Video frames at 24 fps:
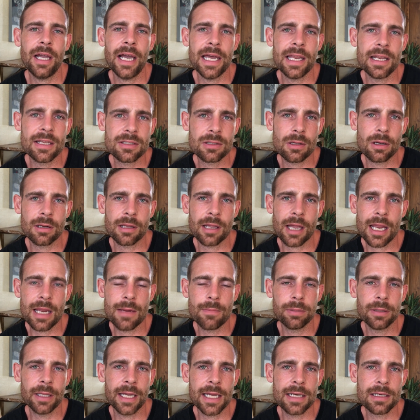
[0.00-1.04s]
and a sort of
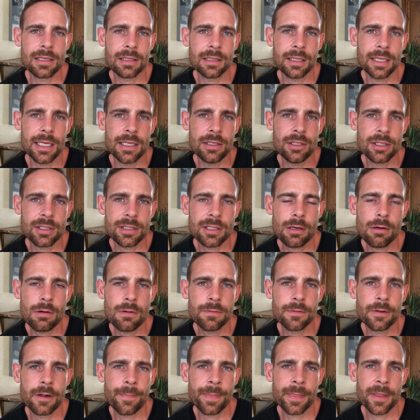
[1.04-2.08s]
game plan to lead
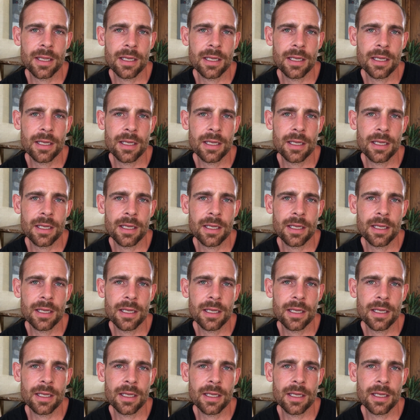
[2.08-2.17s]
yourself,